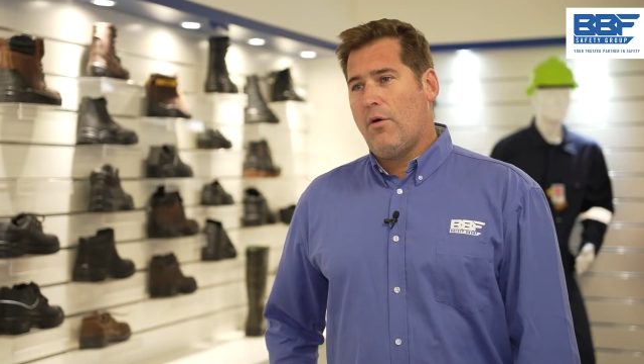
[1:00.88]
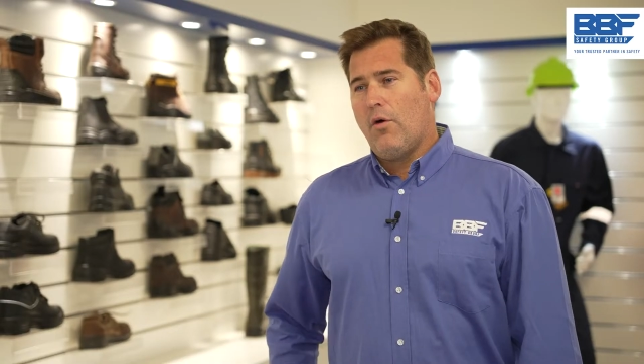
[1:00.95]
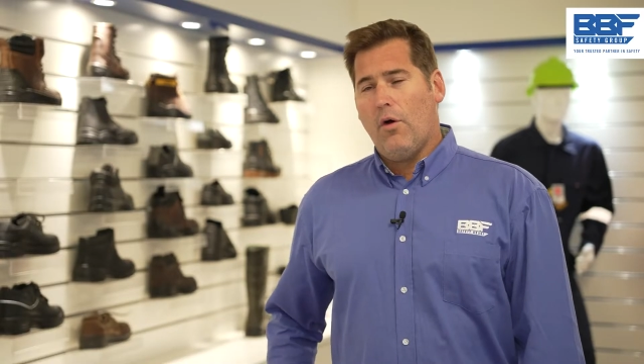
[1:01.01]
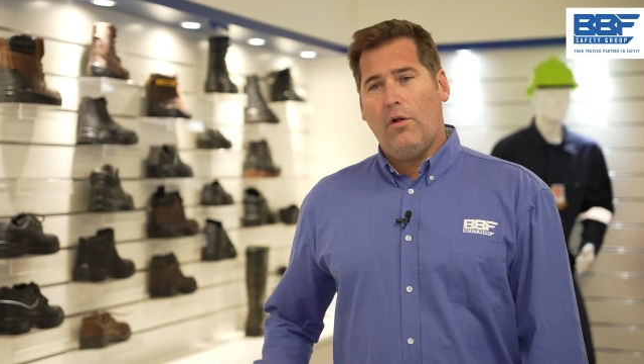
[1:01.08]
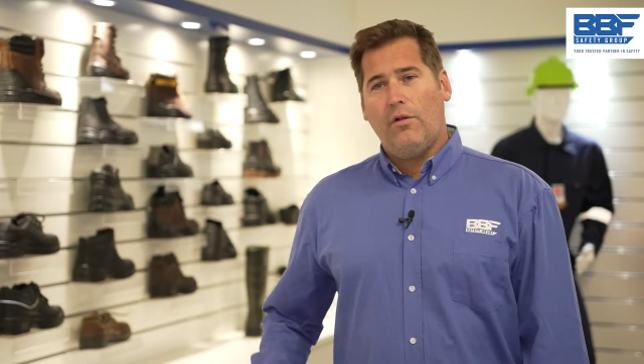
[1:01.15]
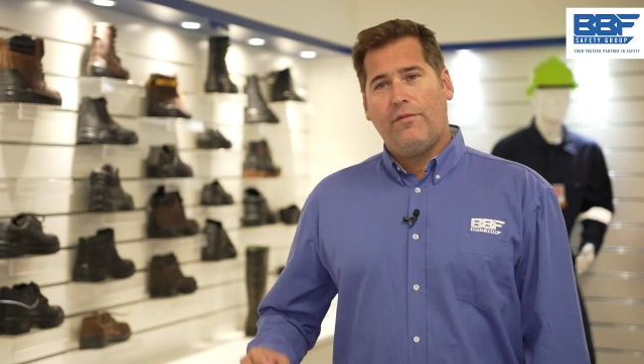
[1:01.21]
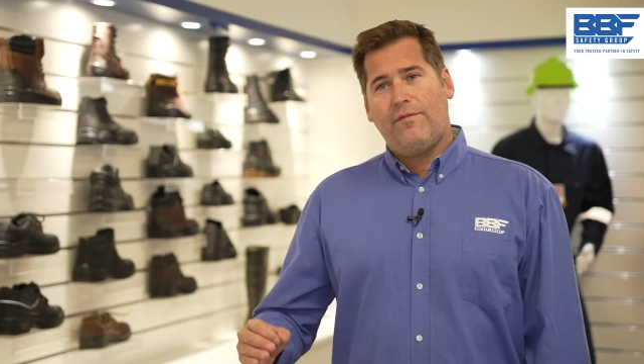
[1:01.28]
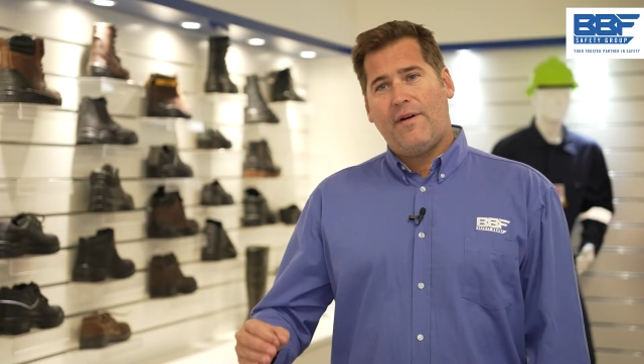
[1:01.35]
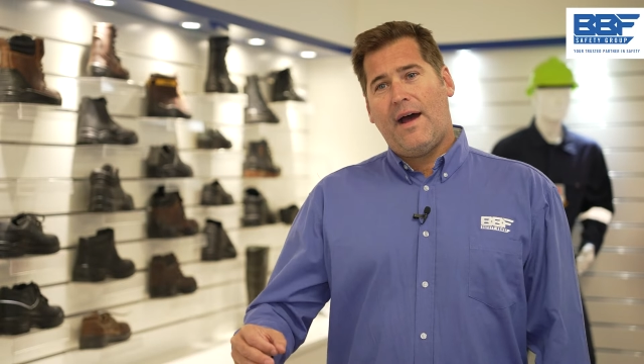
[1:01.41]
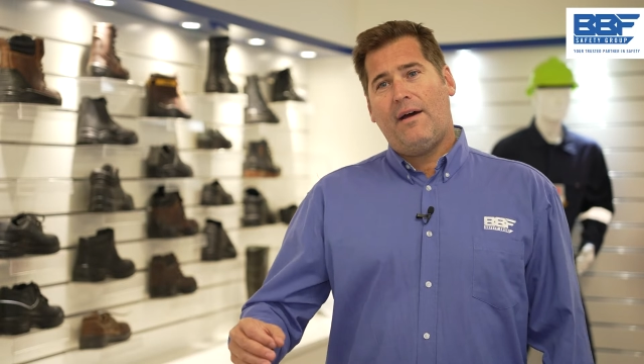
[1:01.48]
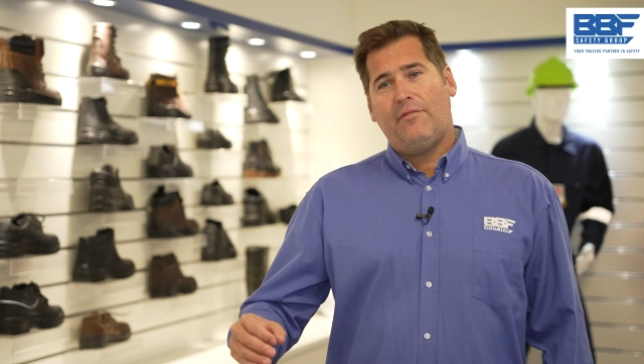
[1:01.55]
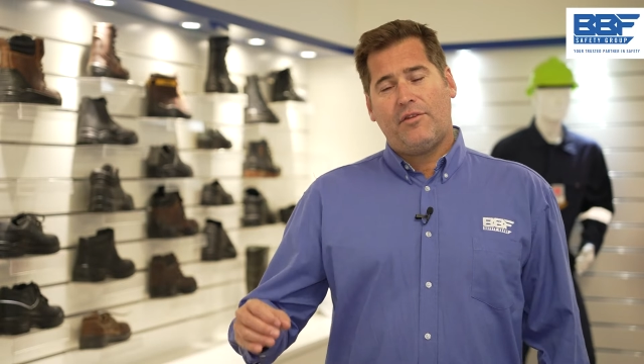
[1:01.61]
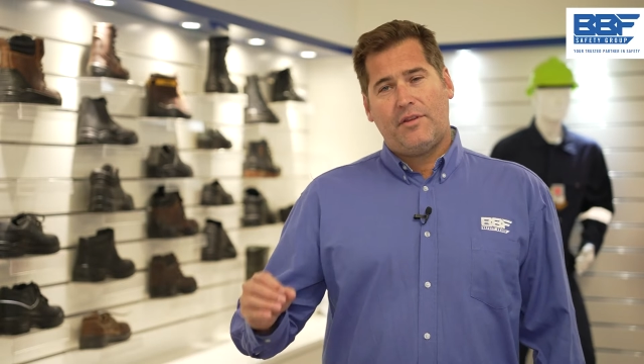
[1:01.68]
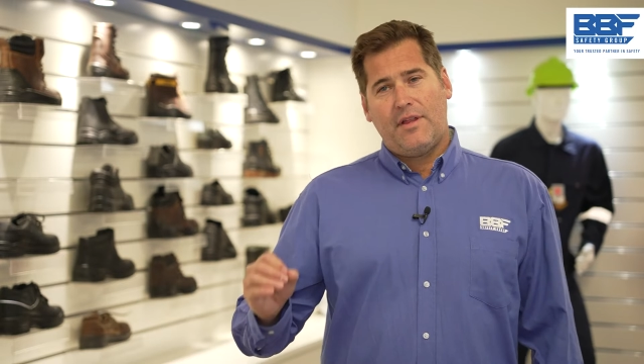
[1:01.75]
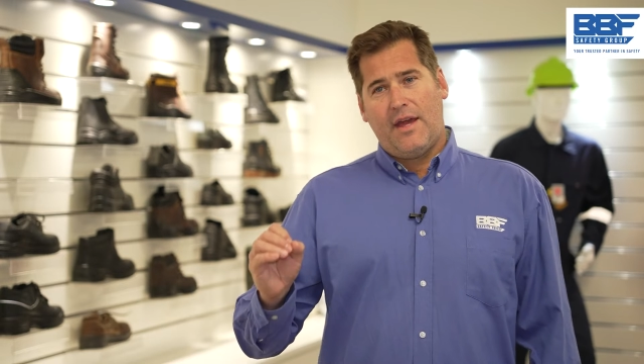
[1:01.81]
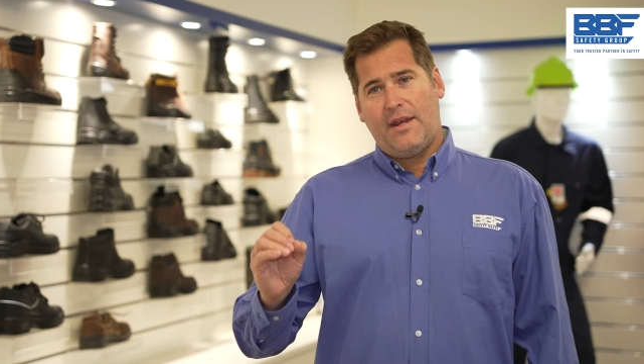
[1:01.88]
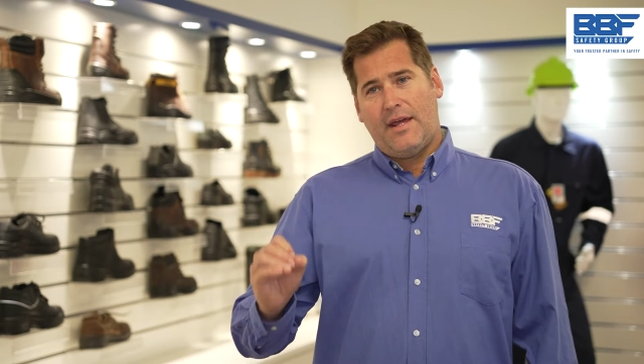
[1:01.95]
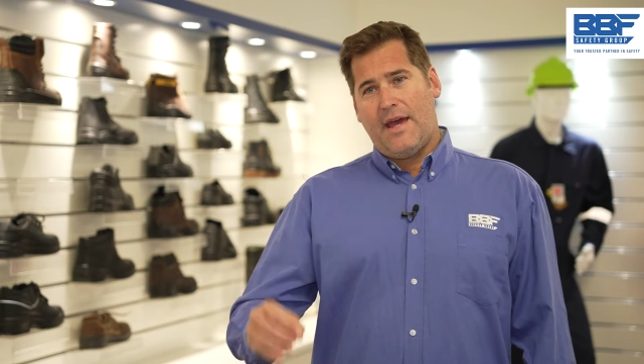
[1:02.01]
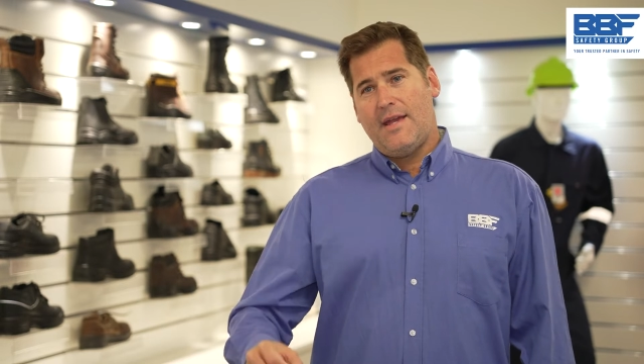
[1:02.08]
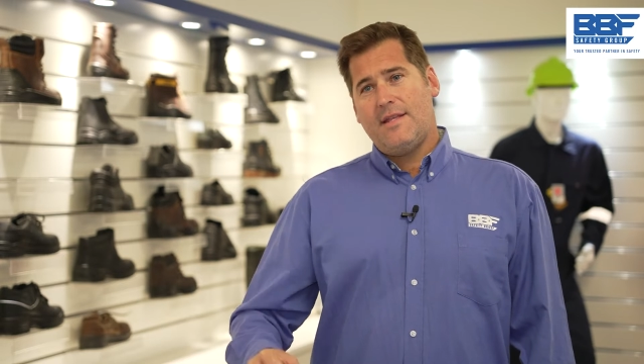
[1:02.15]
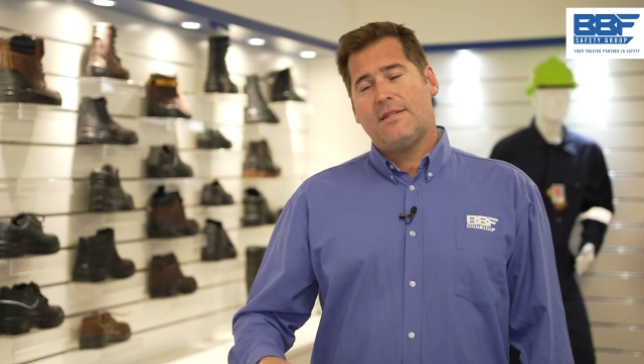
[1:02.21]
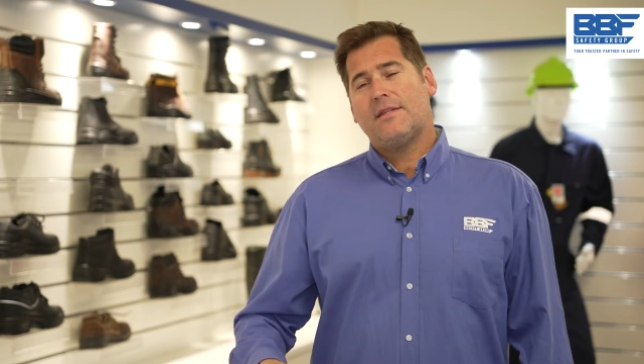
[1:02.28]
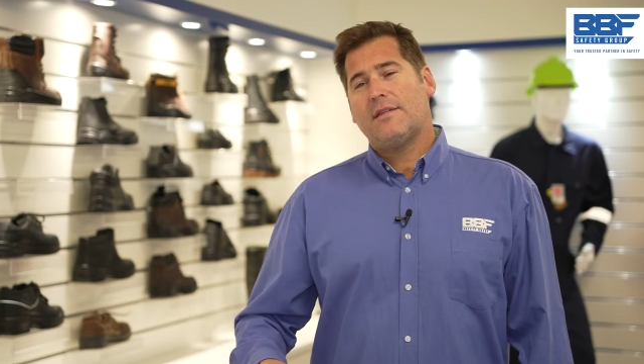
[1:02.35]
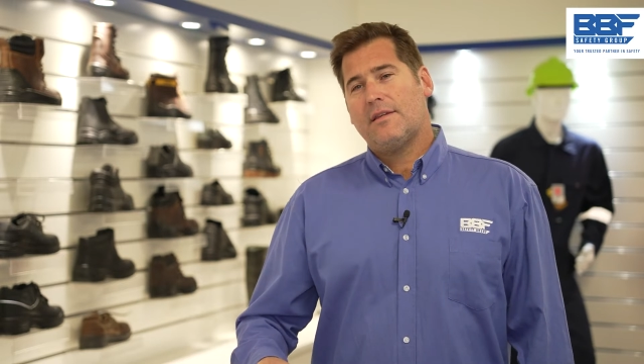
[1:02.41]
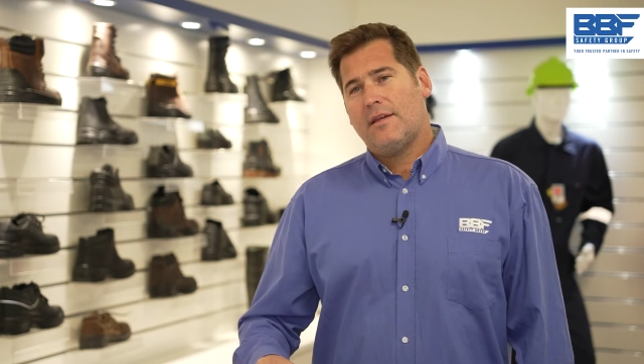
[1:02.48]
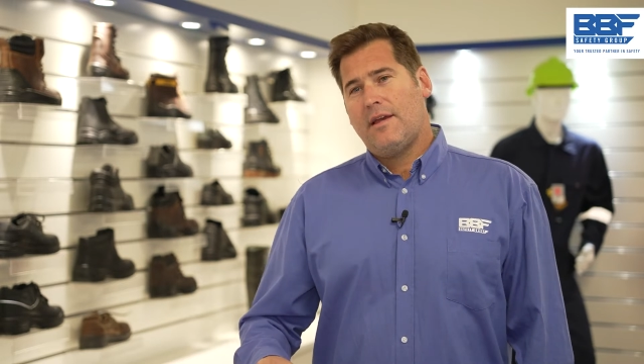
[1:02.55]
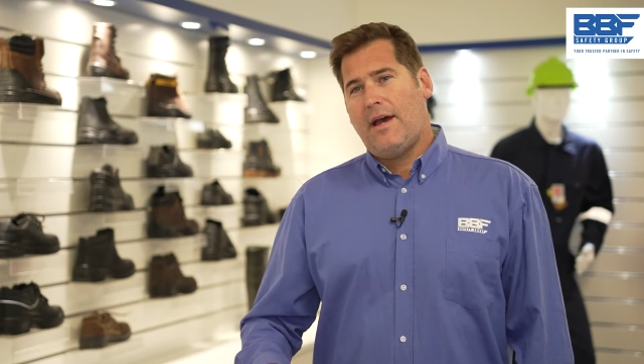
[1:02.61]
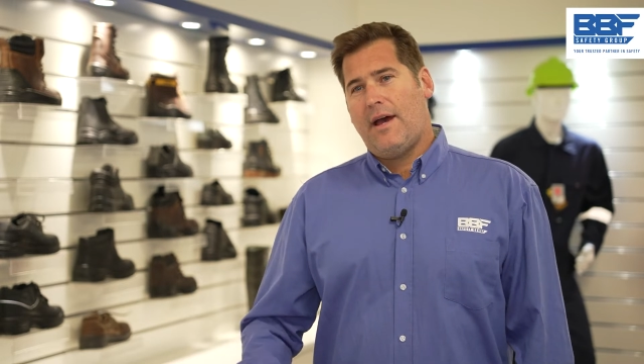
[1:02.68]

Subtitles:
Hall 5, Stand 8,